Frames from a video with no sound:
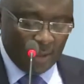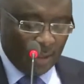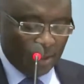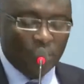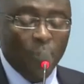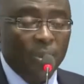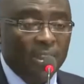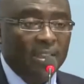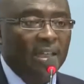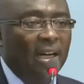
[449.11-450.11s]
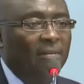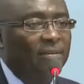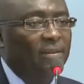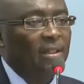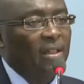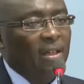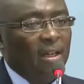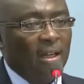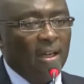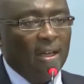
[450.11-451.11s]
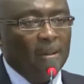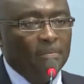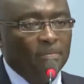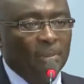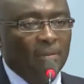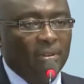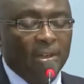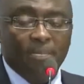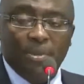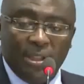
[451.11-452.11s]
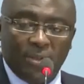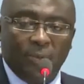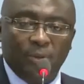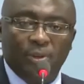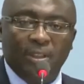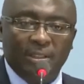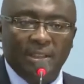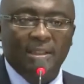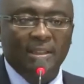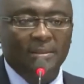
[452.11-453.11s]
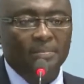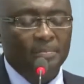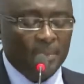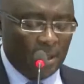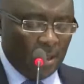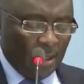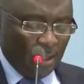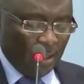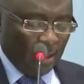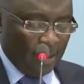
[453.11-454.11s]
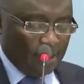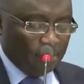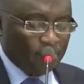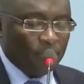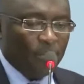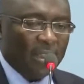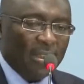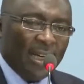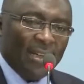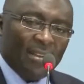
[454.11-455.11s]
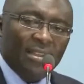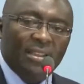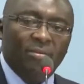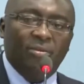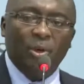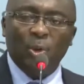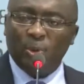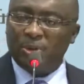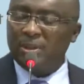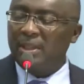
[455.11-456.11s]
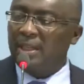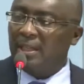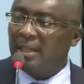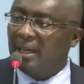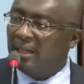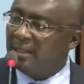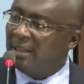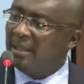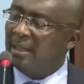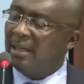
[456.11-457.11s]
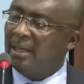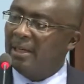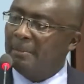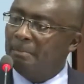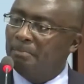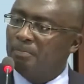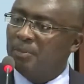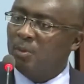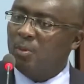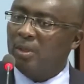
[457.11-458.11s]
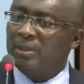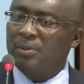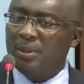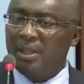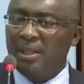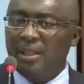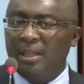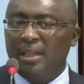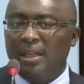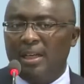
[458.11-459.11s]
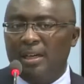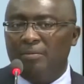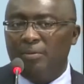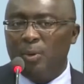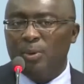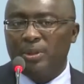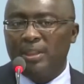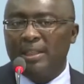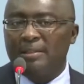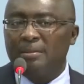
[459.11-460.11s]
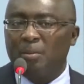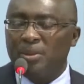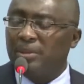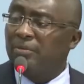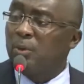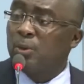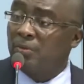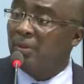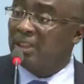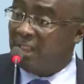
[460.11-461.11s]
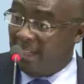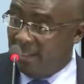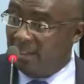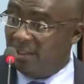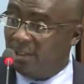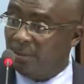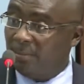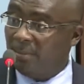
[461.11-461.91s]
And so we did have a very peaceful transition. But I think the vote in Ghana was really a vote that was a vote for change.